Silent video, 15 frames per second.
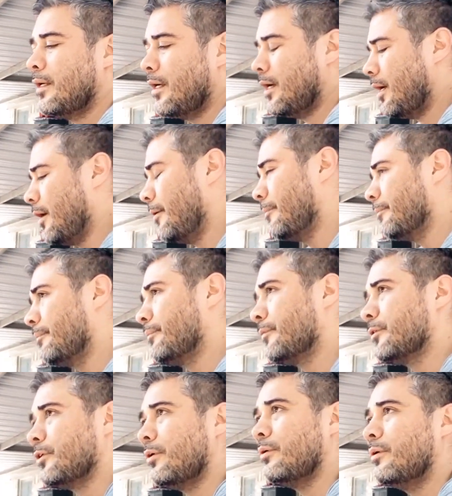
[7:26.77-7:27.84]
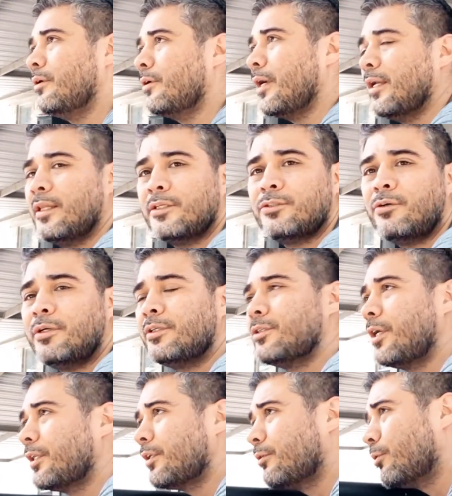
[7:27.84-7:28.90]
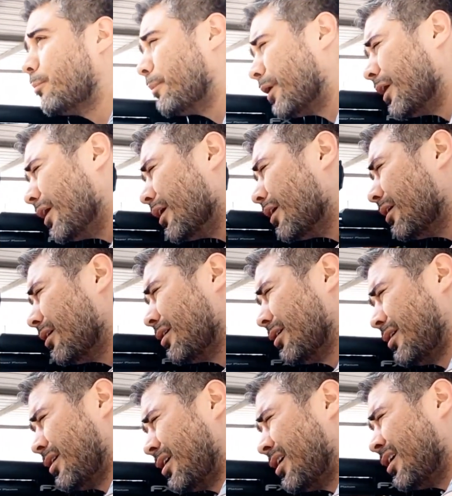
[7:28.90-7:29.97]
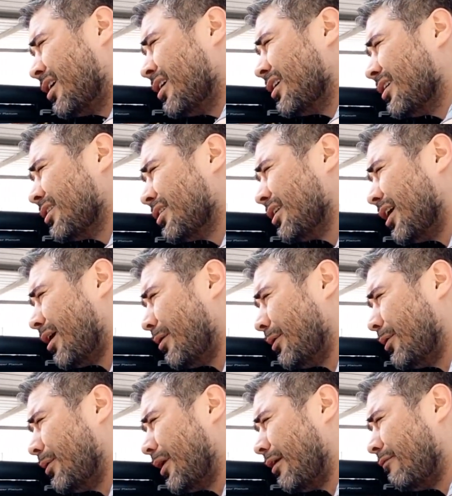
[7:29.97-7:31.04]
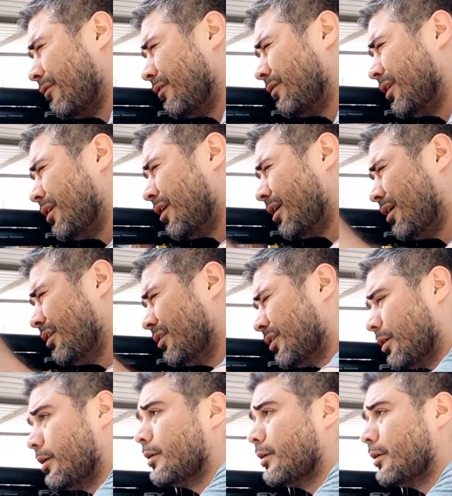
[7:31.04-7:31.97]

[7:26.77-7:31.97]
So okay, let's go ahead and check the grouping here, see how we're doing at 50 yards.